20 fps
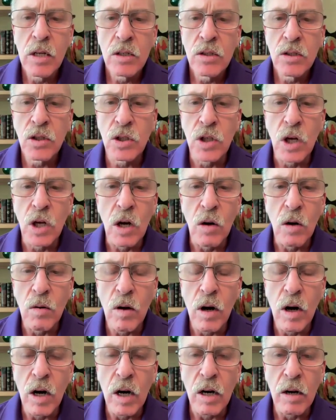
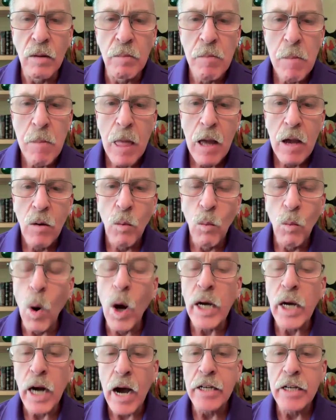So
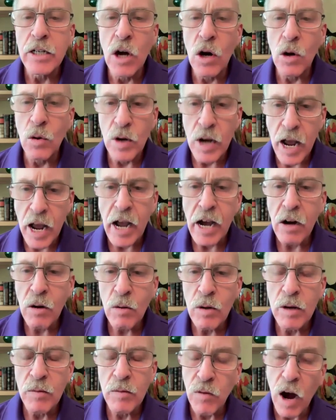what I know now,
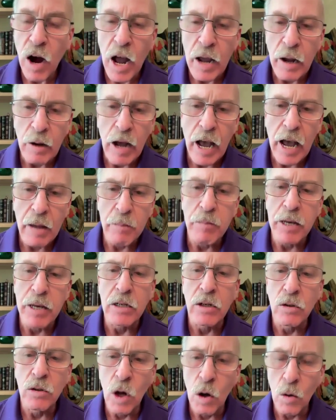if I had been
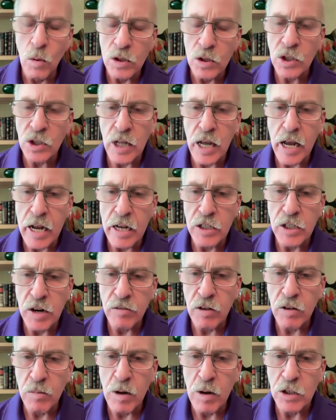a lower stage
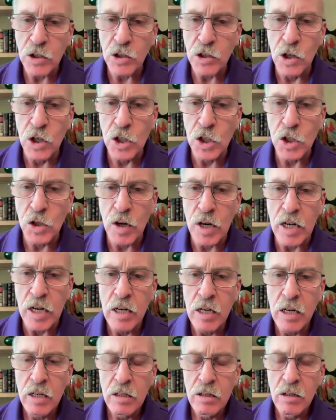after my surgery,
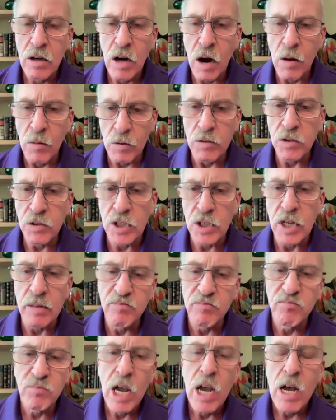I would have said,
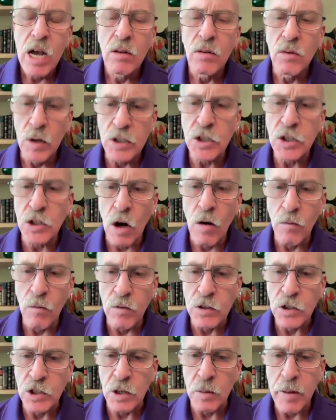let's go for
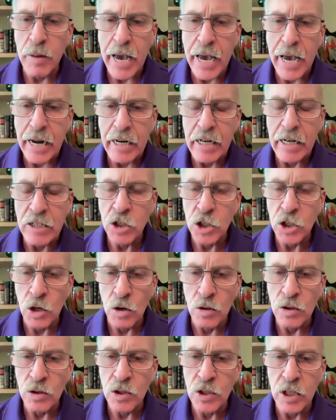some added
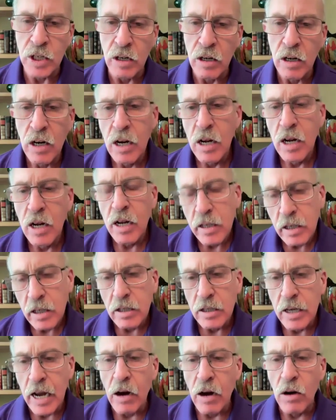insurance here.
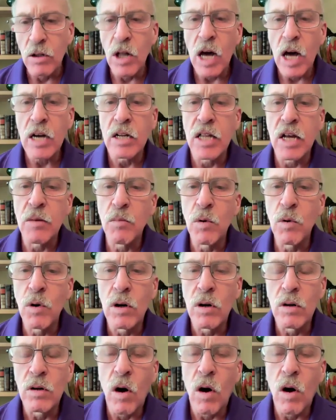Now, a lot of them
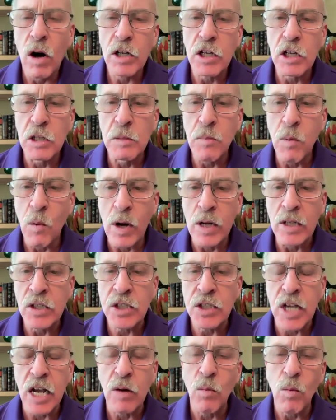will argue the point
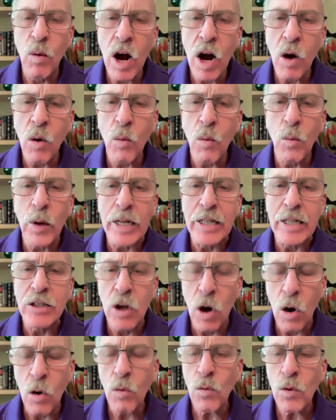saying, well, we
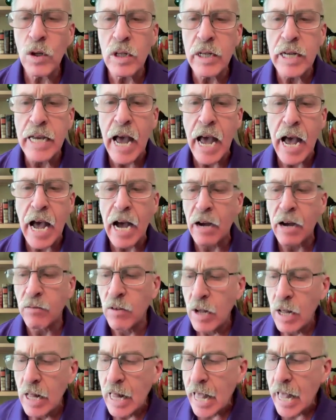don't really have
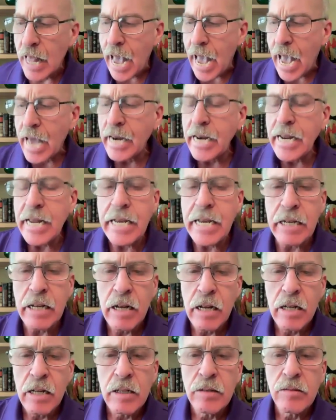any
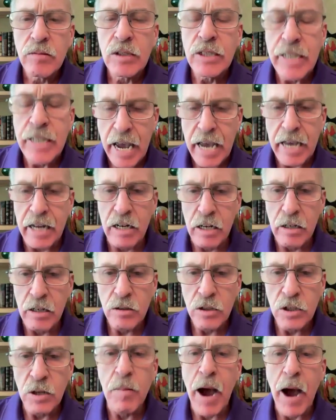data
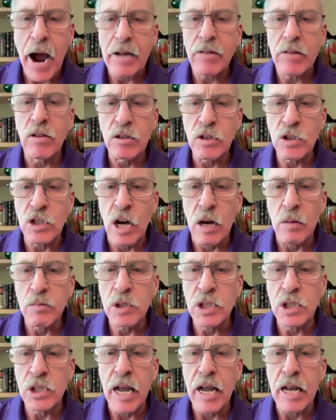to back this up,
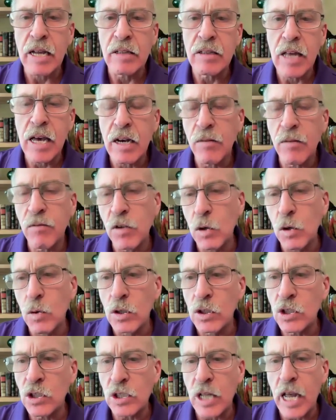saying that if you were
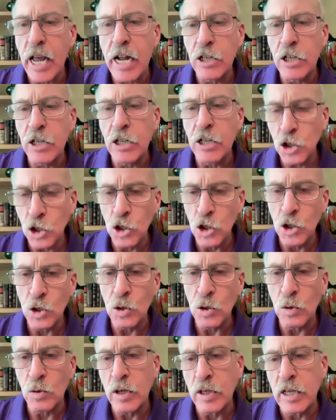stage
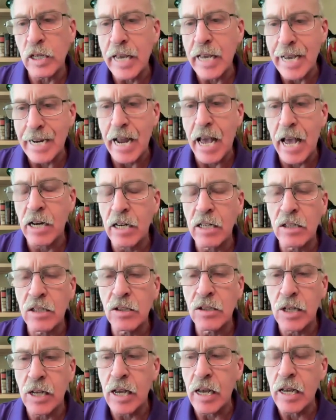2 and you hit
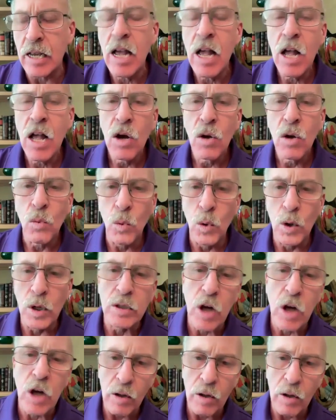NED,
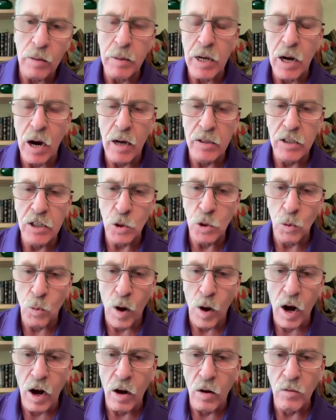would going beyond the
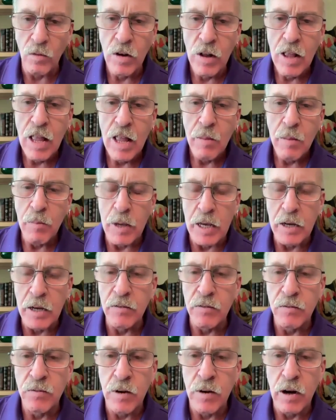12 be
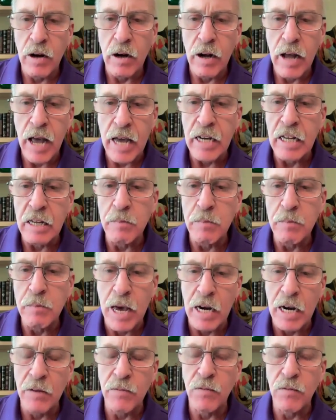of any
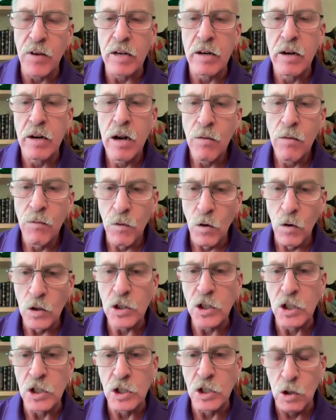benefit
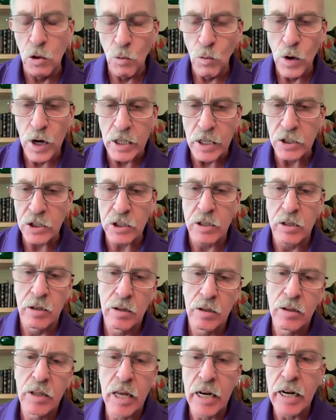versus the risk
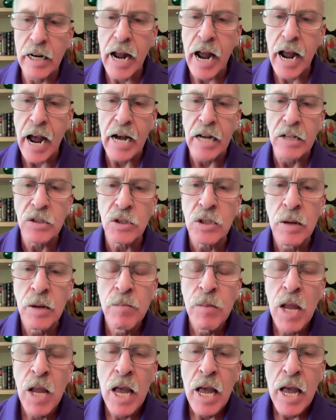that it has?
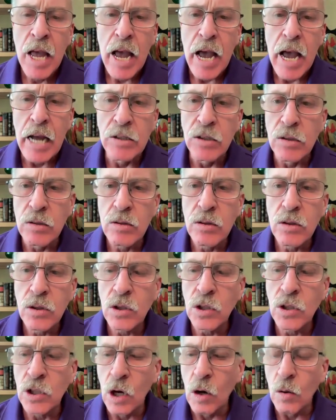And
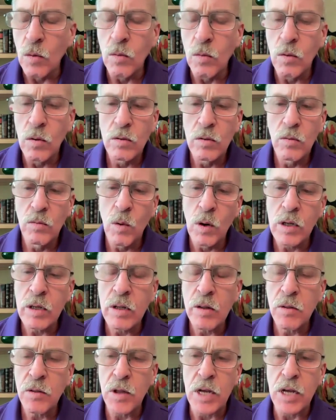so one of
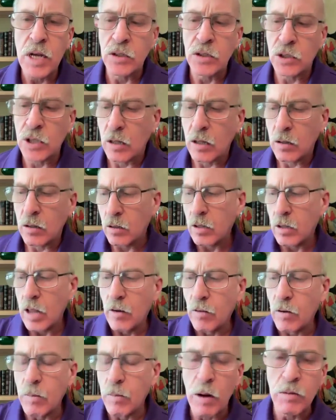the things that
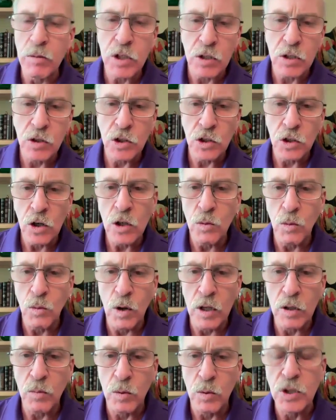everybody was concerned
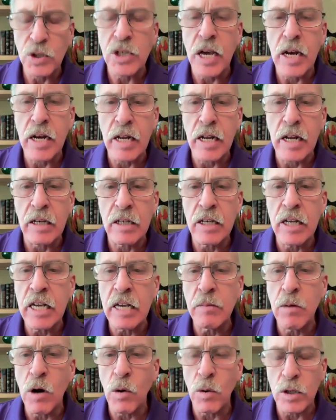with was getting
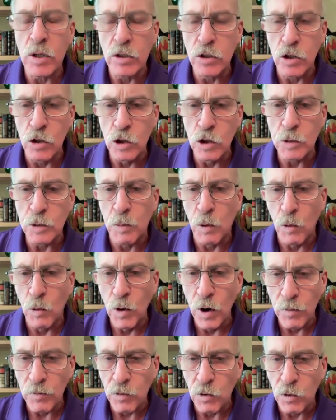chemo-induced
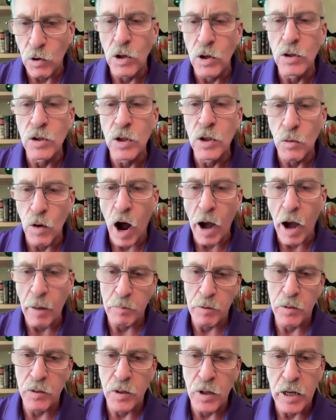peripheral
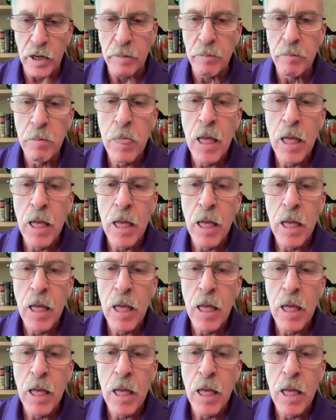neuropathy.